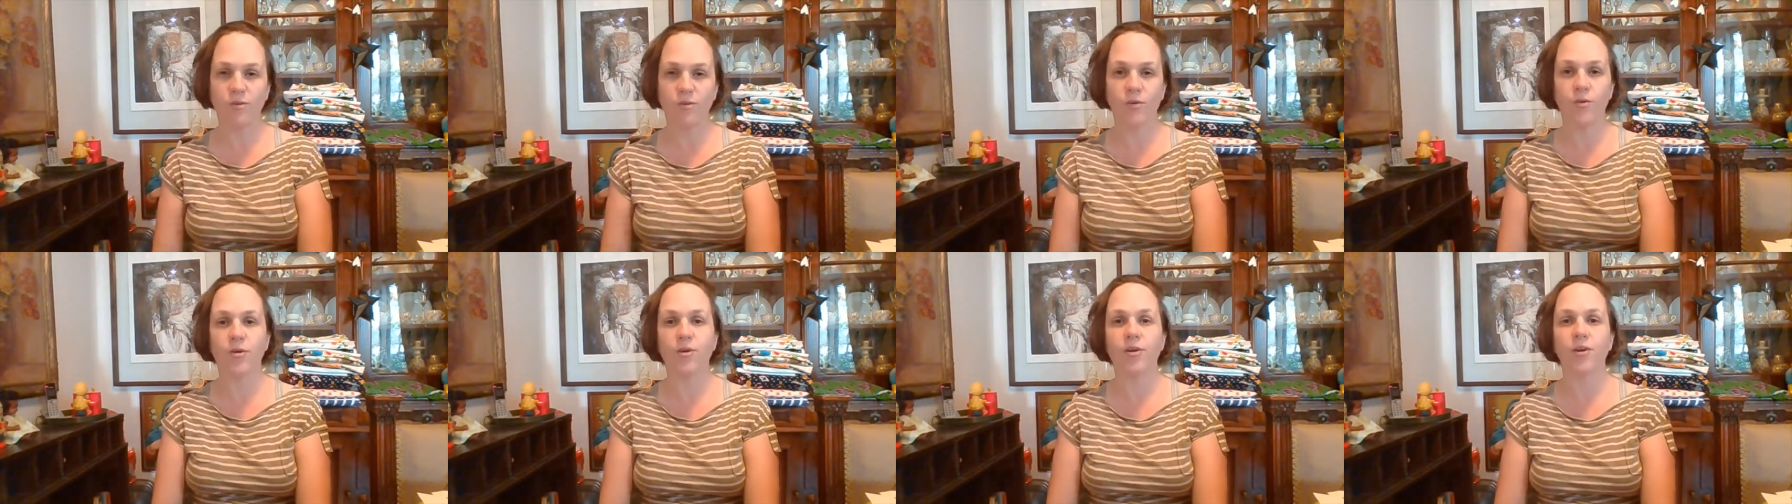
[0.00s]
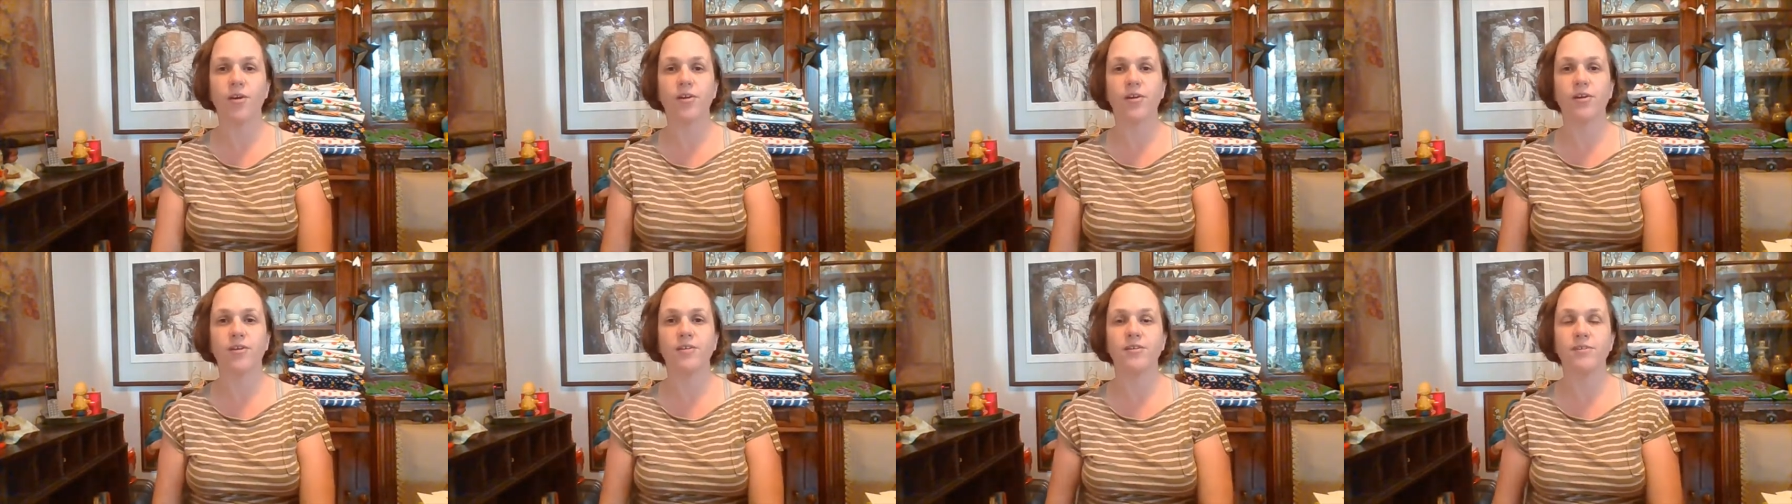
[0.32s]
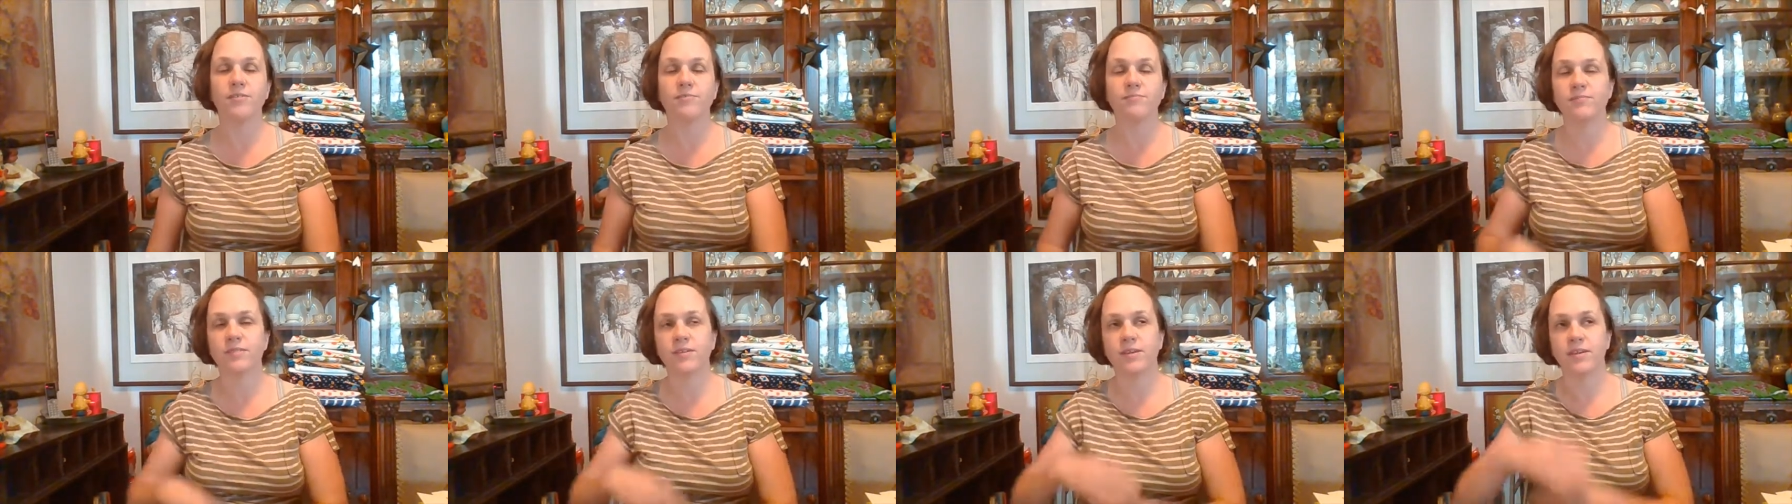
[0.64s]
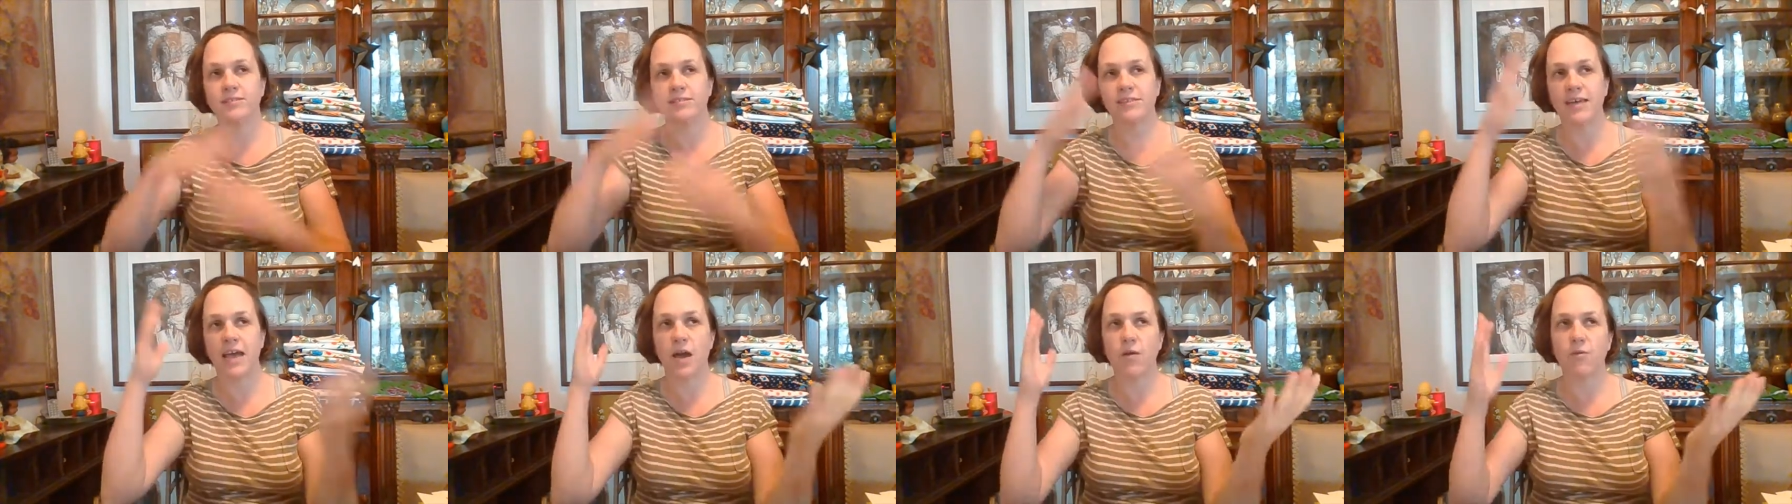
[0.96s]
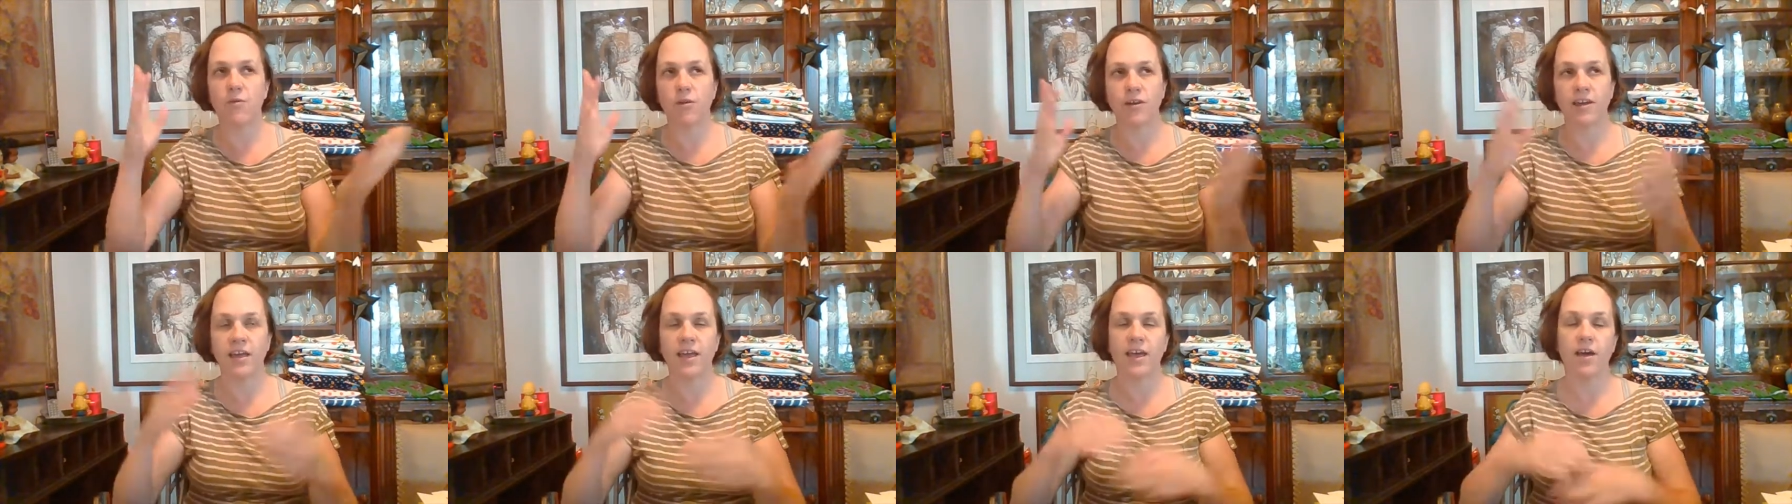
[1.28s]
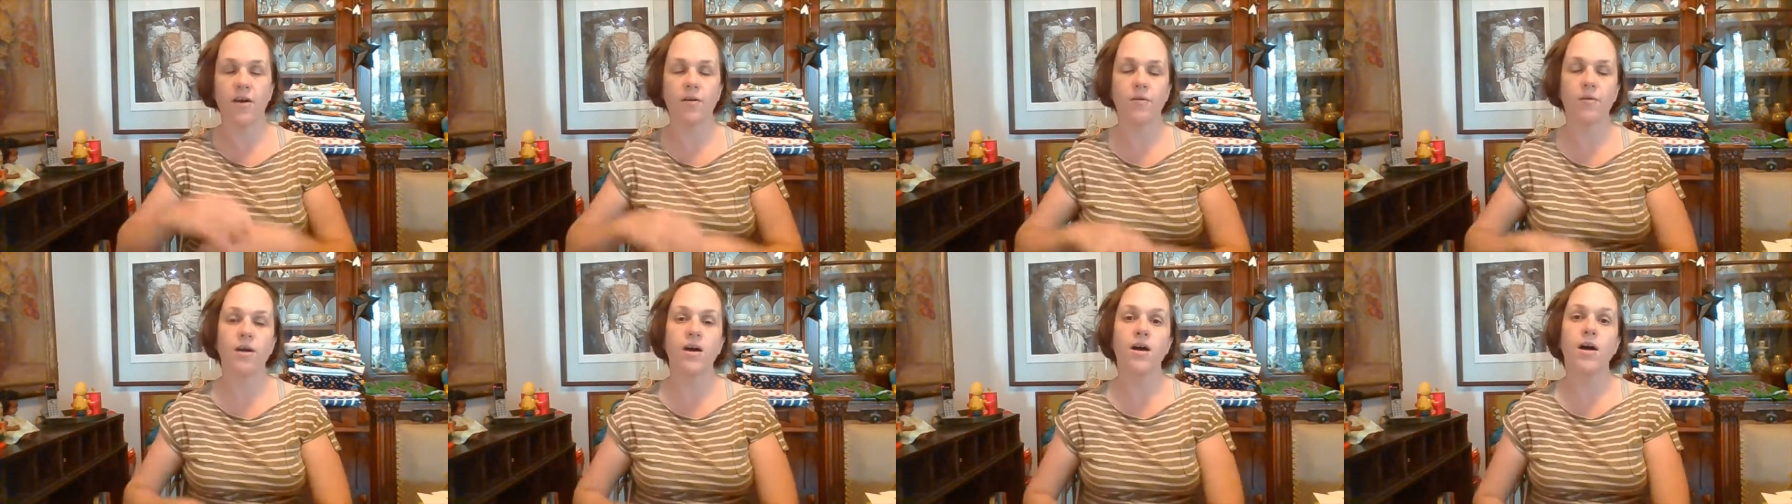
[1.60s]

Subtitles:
or a tower now.